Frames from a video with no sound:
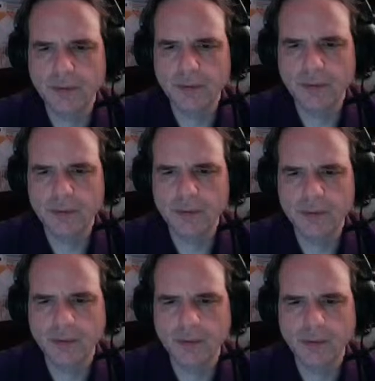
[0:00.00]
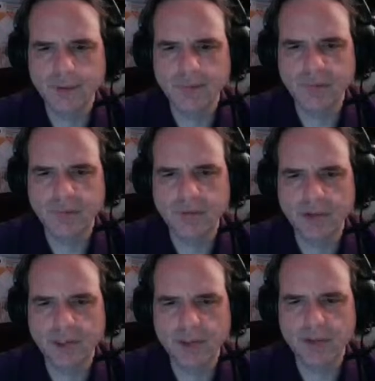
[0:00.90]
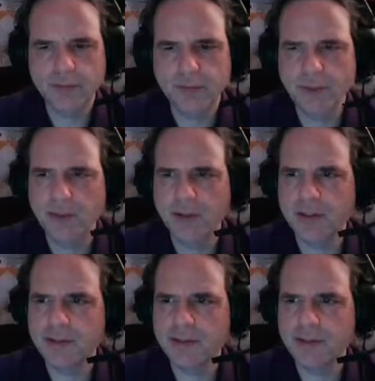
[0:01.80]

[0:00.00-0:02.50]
show up now, and I don't think that's